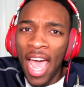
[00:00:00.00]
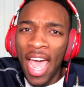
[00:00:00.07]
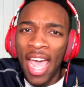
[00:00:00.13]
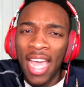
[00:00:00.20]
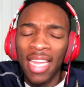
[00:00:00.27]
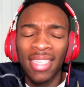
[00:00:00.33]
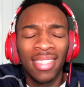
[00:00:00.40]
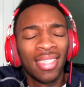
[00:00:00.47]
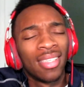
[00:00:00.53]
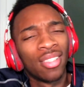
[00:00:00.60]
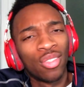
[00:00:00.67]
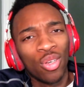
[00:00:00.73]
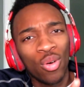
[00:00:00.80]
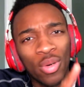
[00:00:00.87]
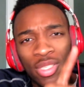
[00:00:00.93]
And
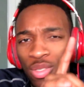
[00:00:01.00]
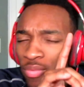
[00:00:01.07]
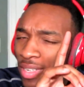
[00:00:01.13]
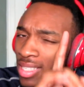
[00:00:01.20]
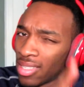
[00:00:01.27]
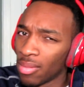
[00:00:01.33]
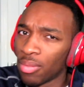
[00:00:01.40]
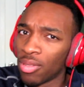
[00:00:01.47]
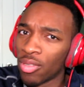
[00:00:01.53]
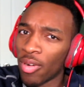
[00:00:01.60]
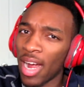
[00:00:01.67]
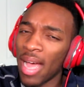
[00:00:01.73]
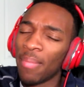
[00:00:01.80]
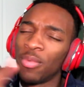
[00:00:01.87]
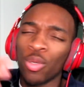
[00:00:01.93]
as always, don't forget to
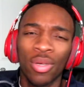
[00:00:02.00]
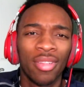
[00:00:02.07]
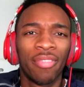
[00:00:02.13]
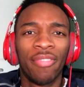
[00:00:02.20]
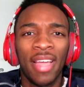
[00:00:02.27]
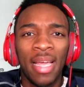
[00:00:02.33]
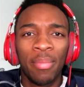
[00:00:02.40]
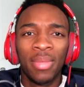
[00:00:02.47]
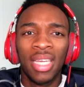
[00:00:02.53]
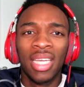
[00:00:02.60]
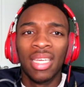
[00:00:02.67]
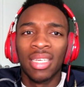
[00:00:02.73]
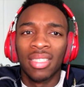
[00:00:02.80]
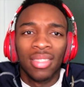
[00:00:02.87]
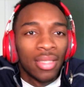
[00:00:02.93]
subscribe. Join the family.